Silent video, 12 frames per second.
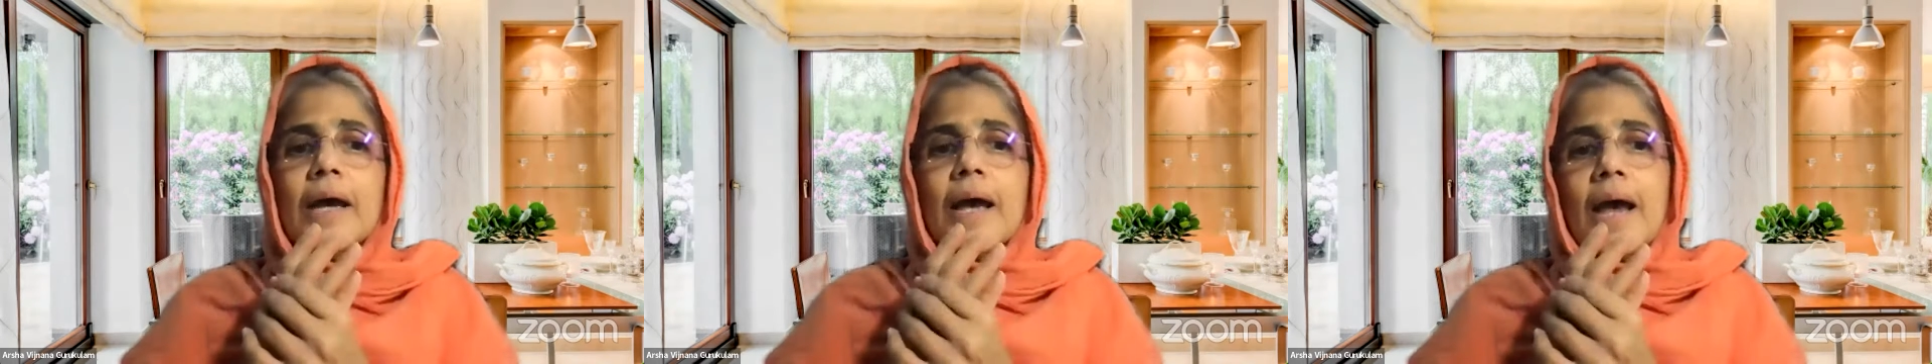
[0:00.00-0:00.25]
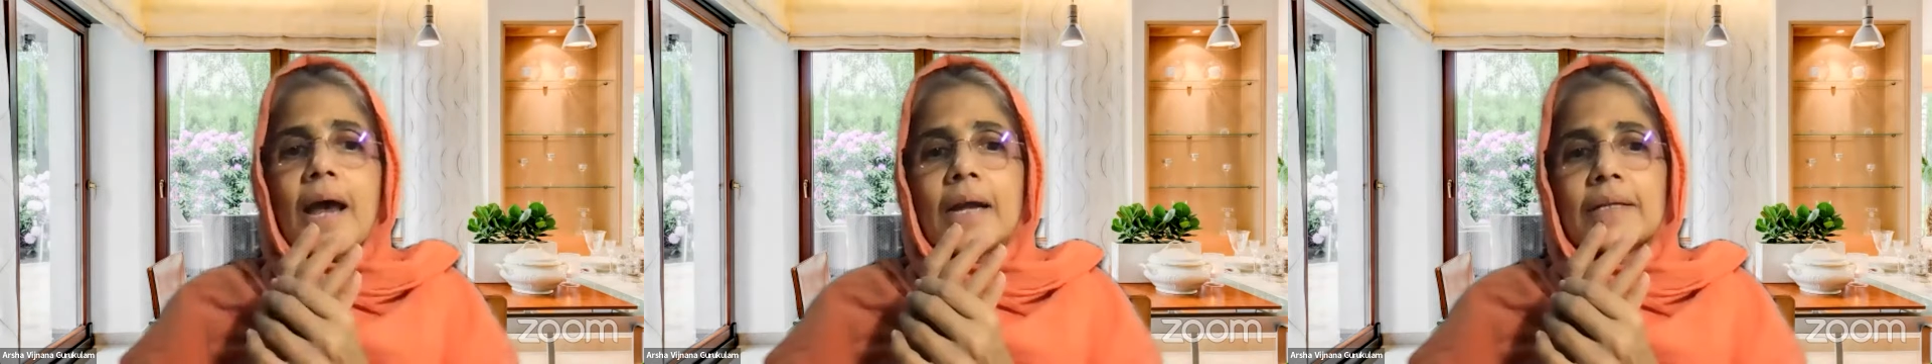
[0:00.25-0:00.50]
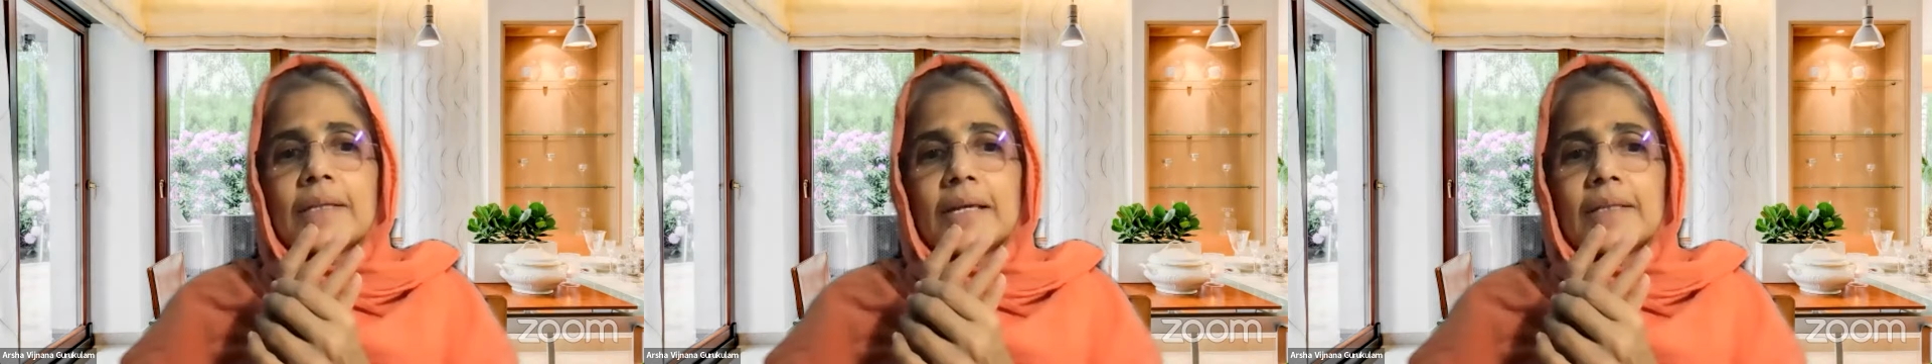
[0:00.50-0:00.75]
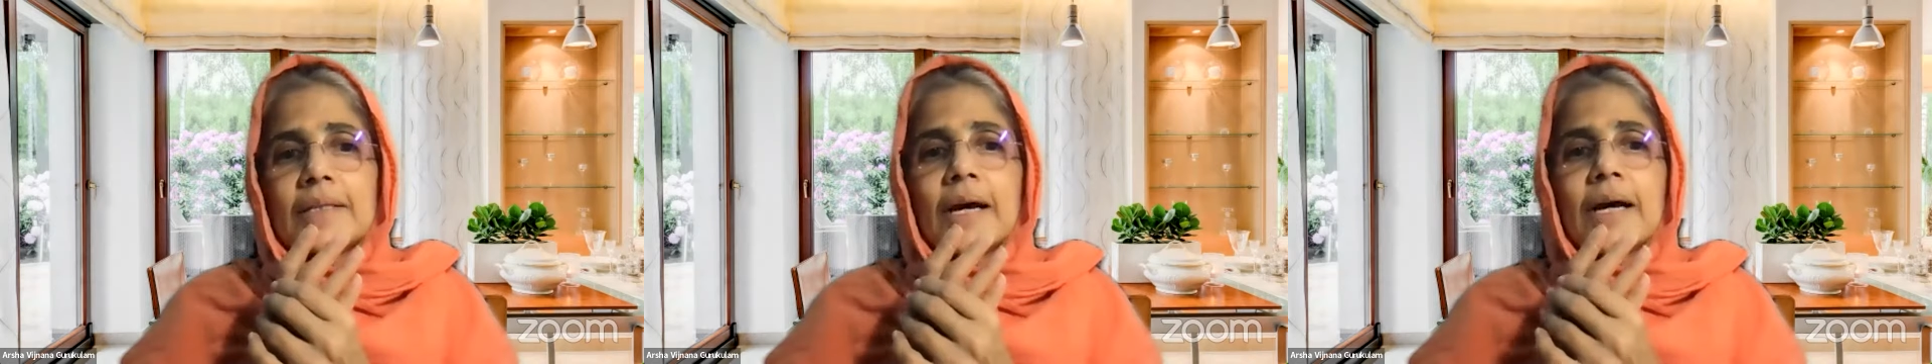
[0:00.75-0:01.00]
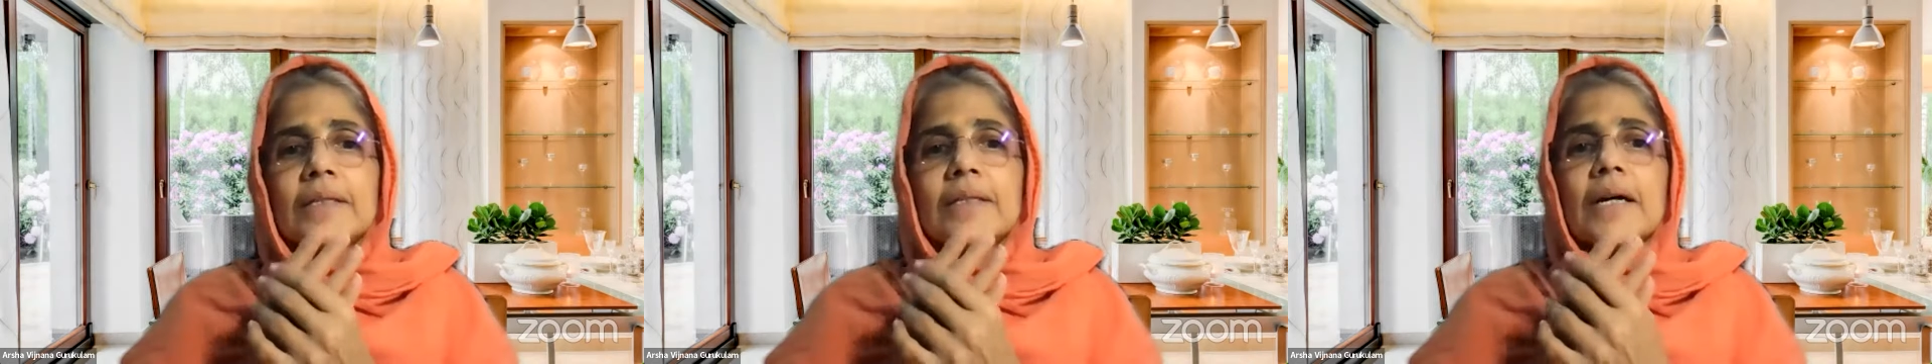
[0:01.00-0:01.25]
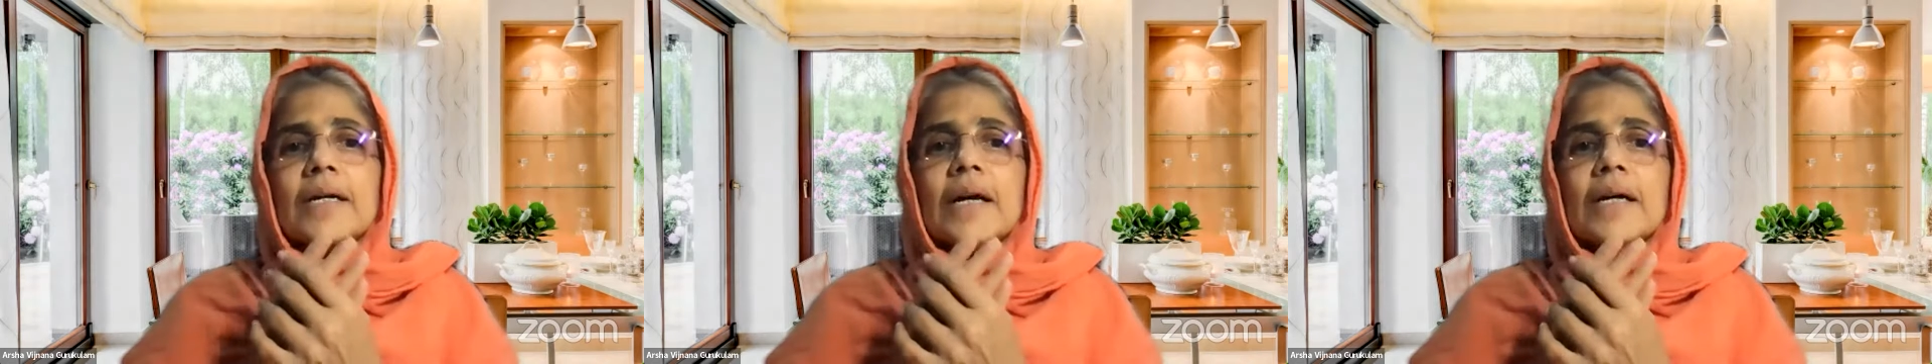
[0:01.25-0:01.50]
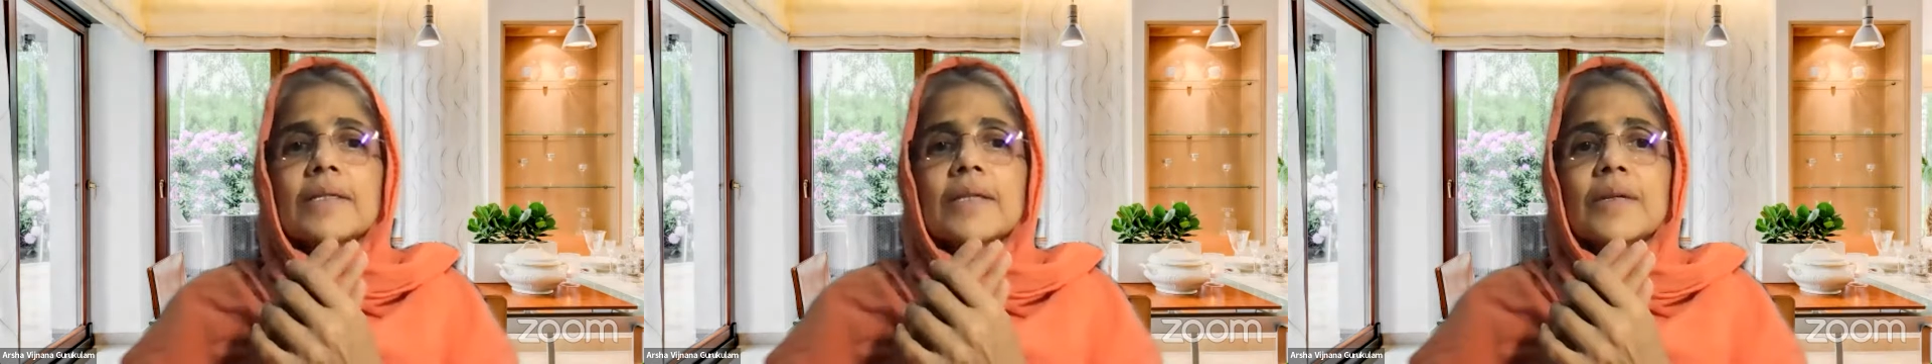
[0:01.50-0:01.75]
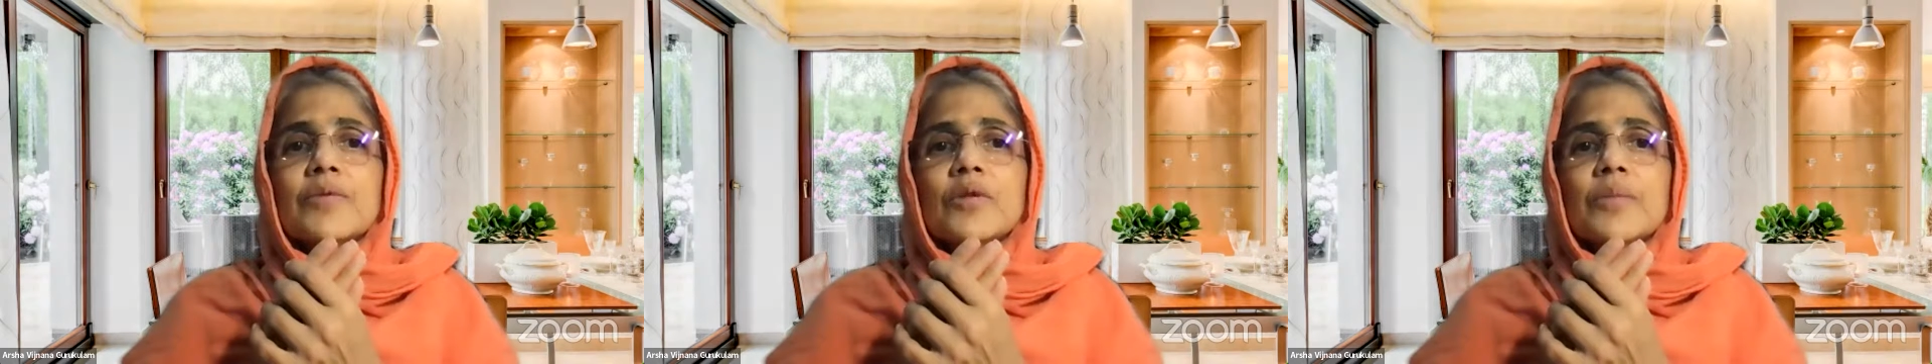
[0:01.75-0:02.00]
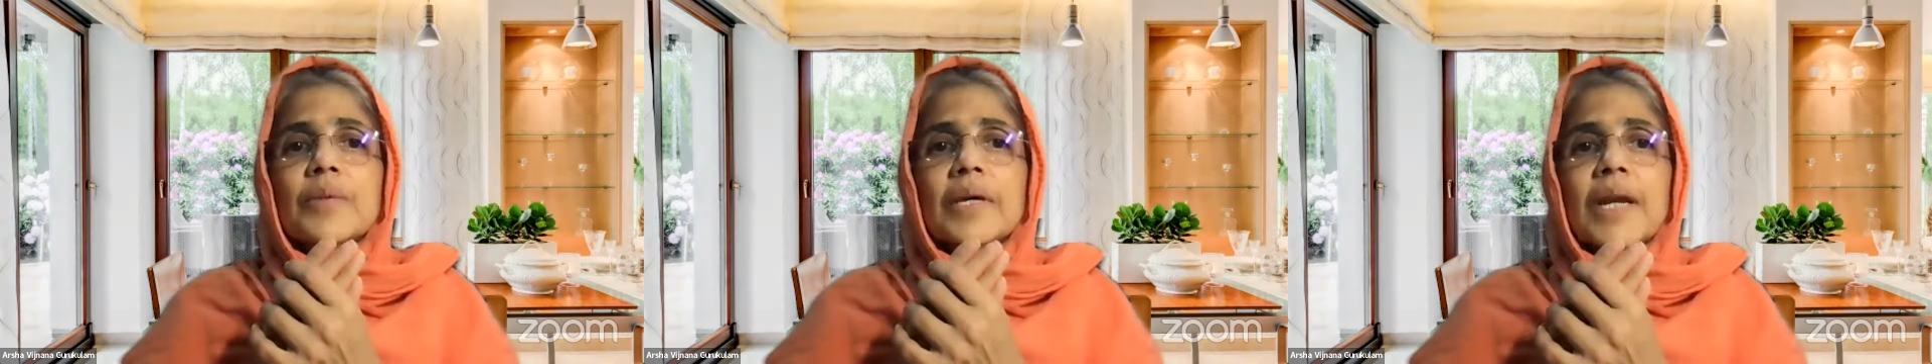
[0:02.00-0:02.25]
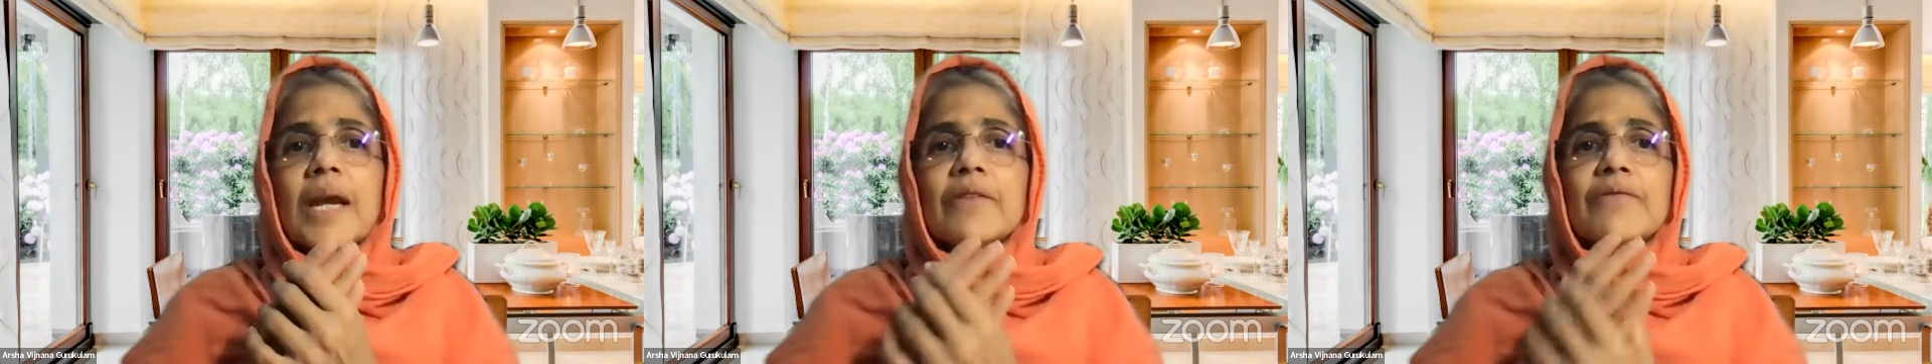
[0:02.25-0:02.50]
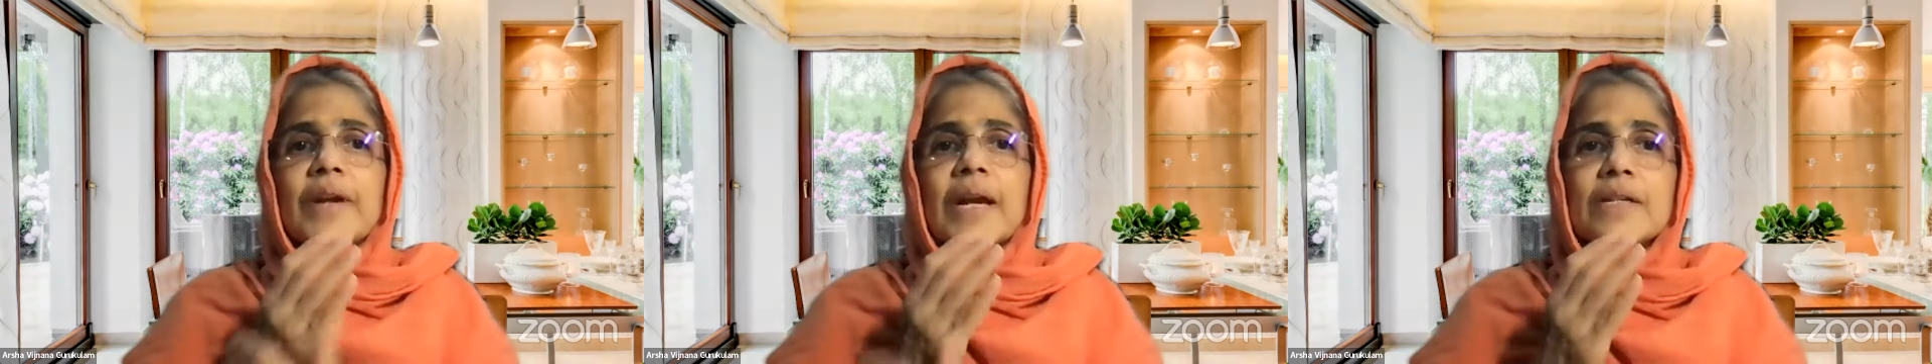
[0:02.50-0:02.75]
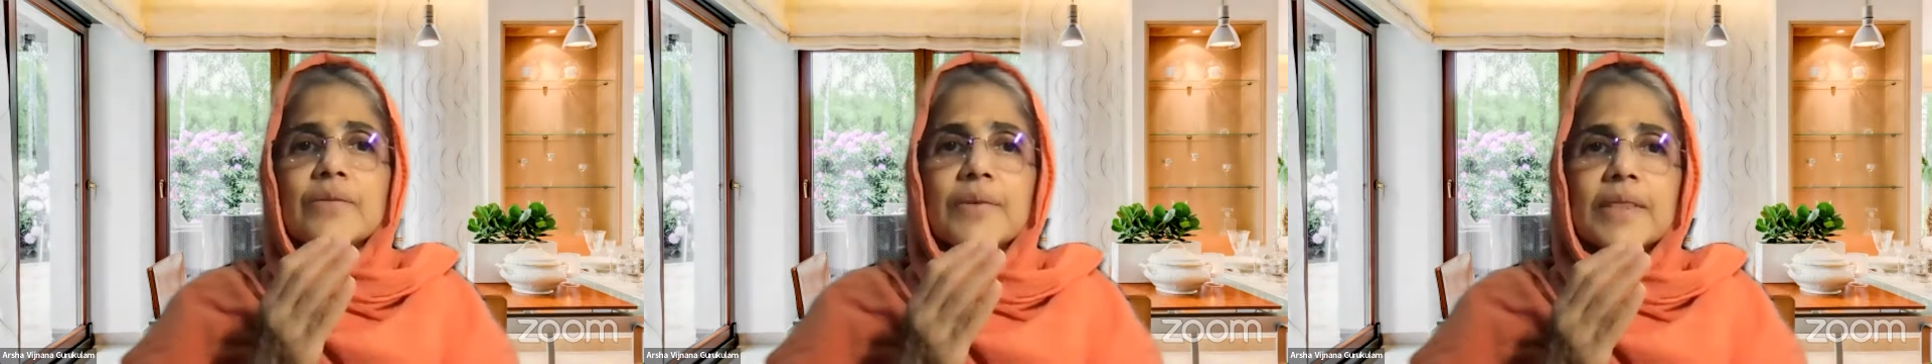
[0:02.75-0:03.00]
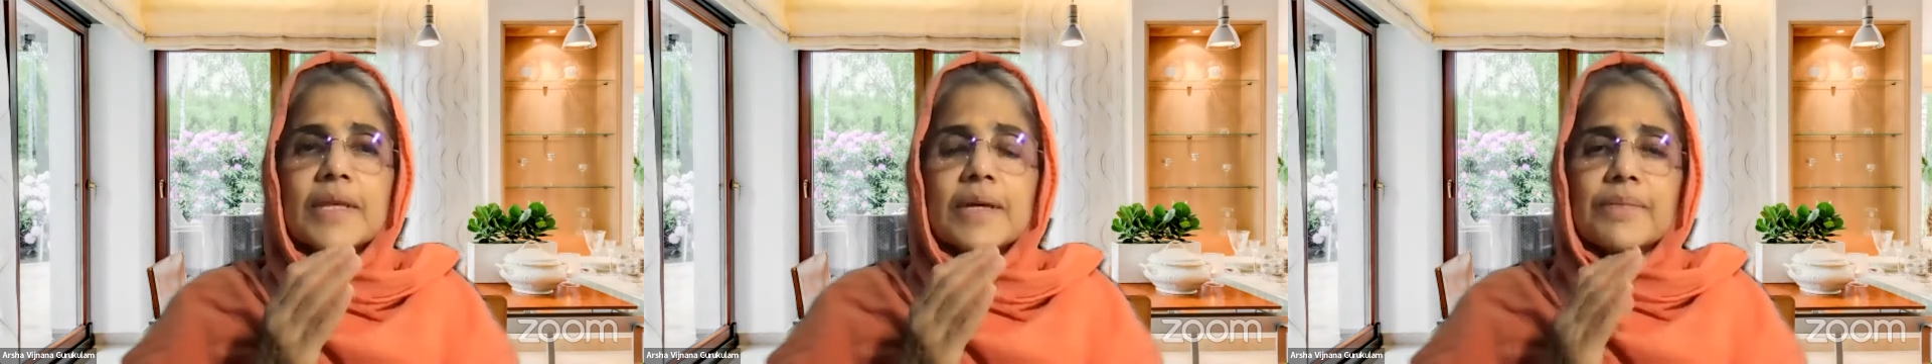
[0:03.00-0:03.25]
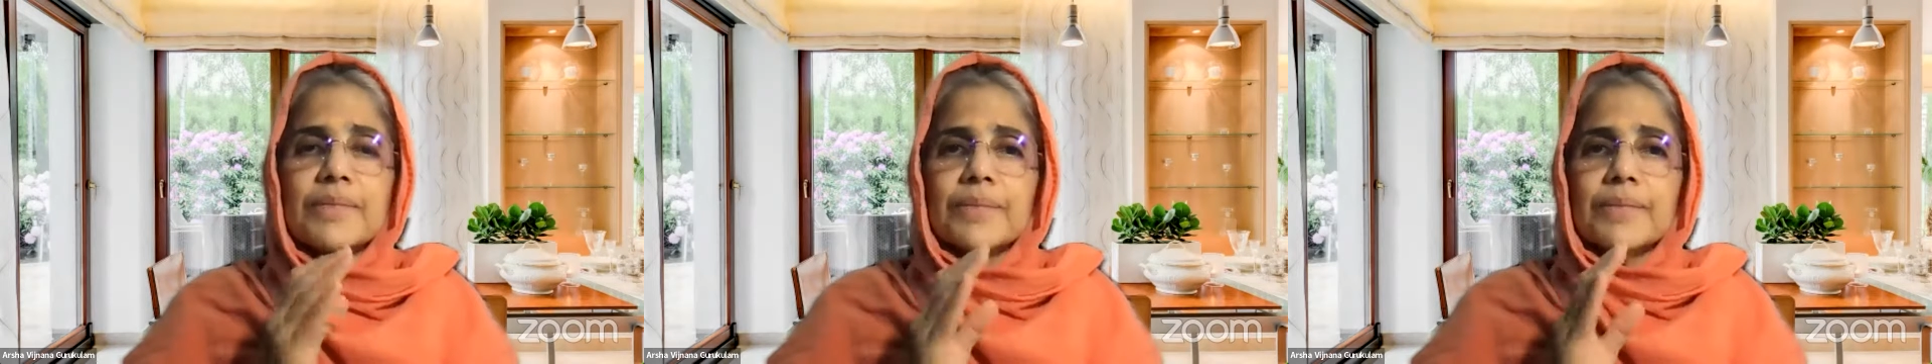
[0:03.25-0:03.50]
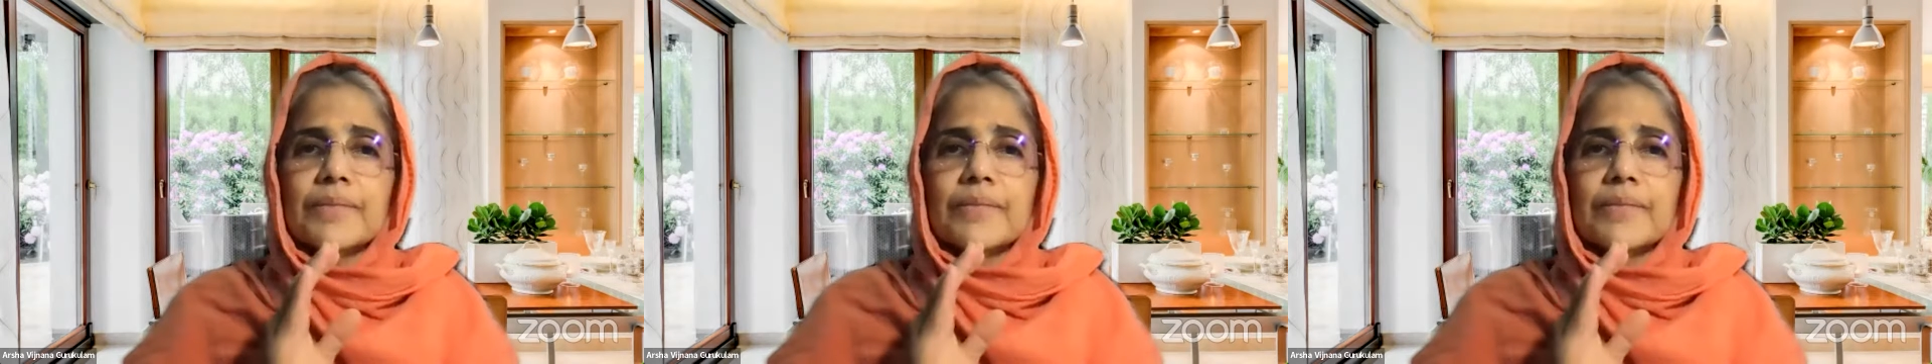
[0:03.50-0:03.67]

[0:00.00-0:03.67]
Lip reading: and then the ahankara seems to be great friends with them.